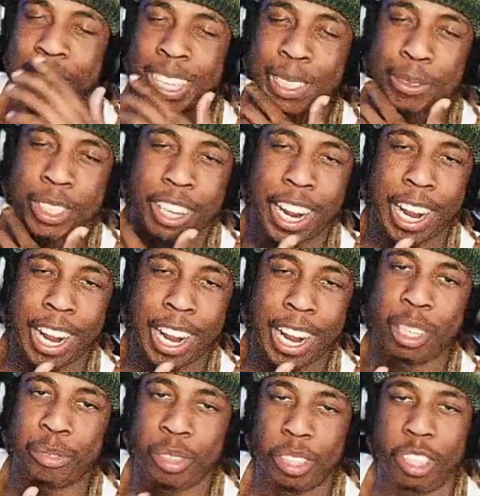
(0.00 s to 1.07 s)
Subscribe to the channel
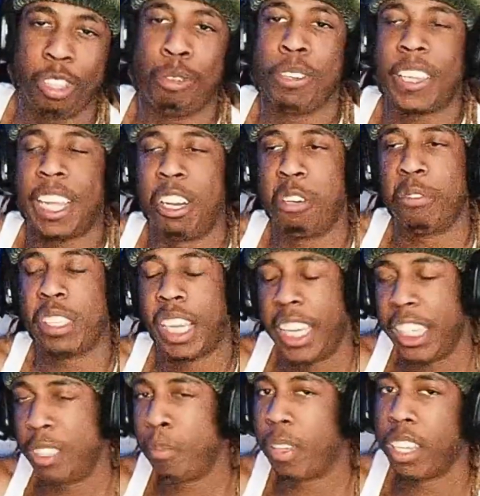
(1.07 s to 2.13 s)
if you're new. Hit that
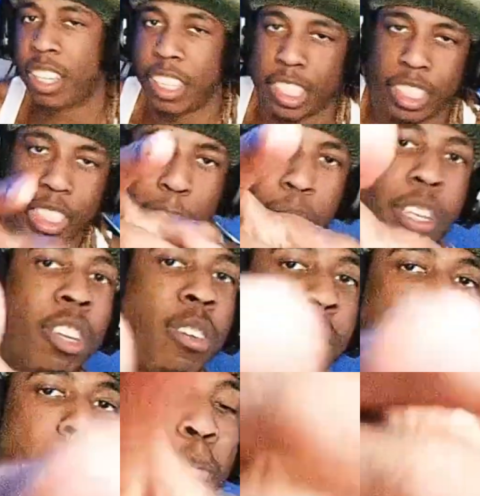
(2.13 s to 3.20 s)
notification bell because you need to be know when
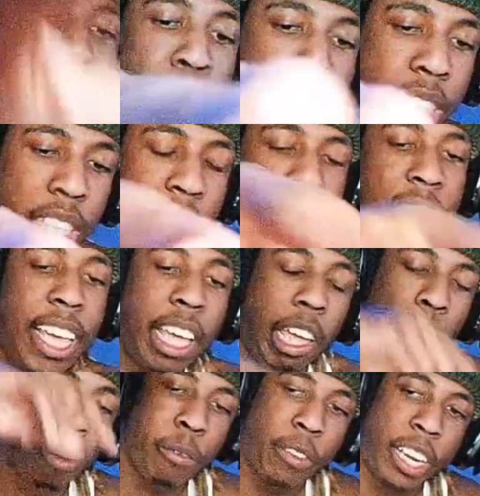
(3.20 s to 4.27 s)
I'm posting. And
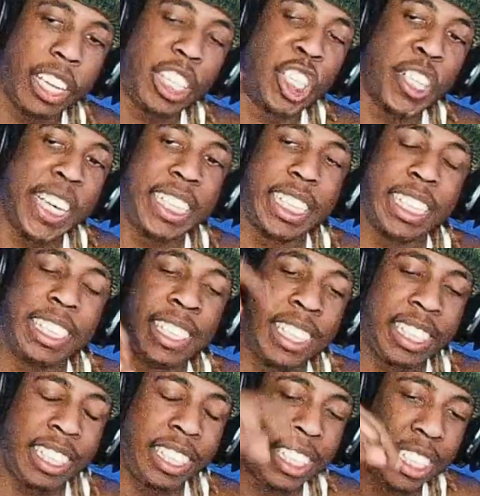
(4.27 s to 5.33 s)
we finna get straight to this
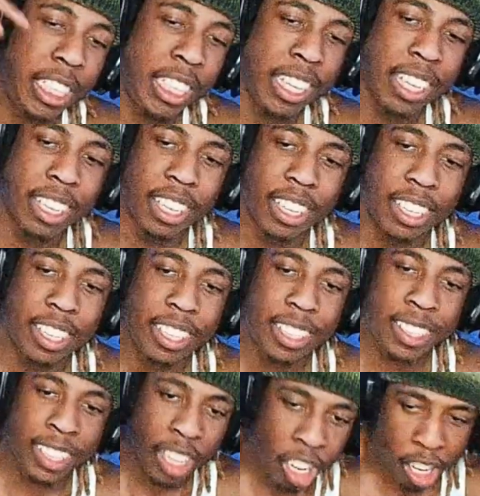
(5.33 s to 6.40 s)
DDG
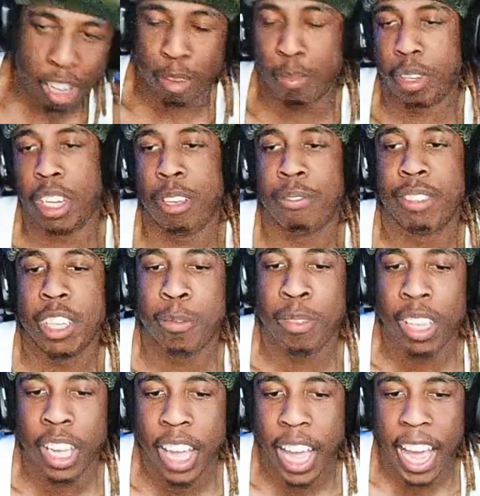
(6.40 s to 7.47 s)
song, bro. You feel me?
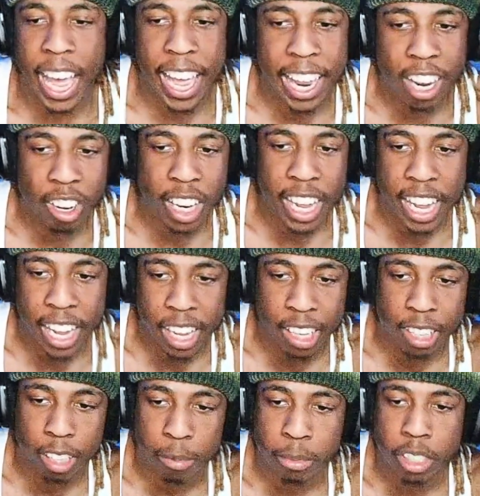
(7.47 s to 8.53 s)
I ain't gonna lie.
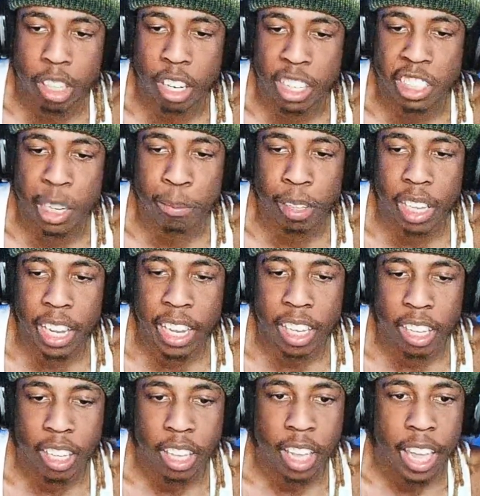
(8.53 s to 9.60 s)
Let me just go and drop a like.
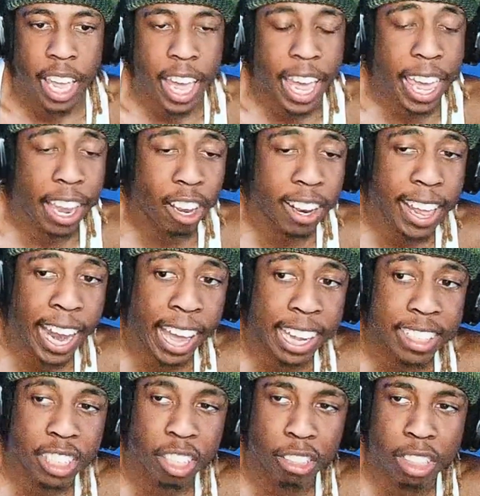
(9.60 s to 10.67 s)
I ain't gonna lie. Like I
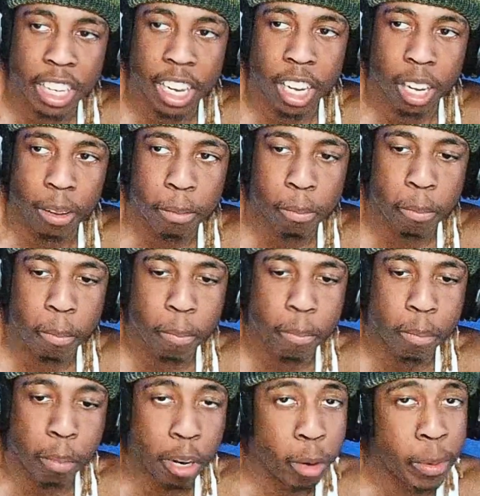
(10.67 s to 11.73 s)
told y'all,
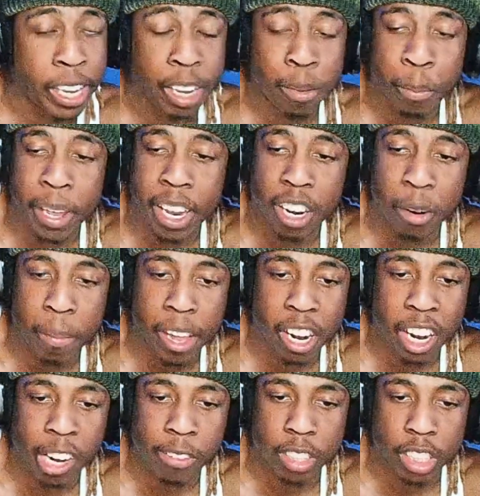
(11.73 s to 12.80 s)
bro, we getting better and better
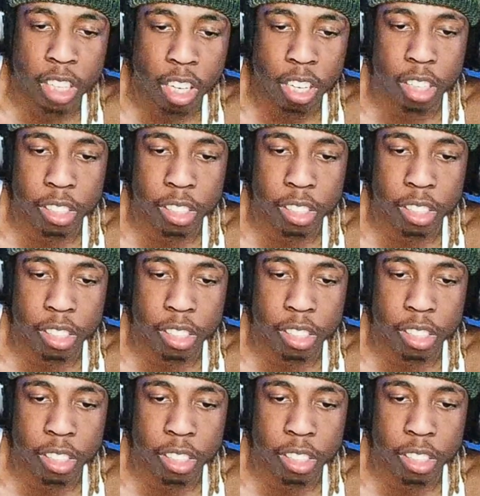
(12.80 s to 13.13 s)
every song.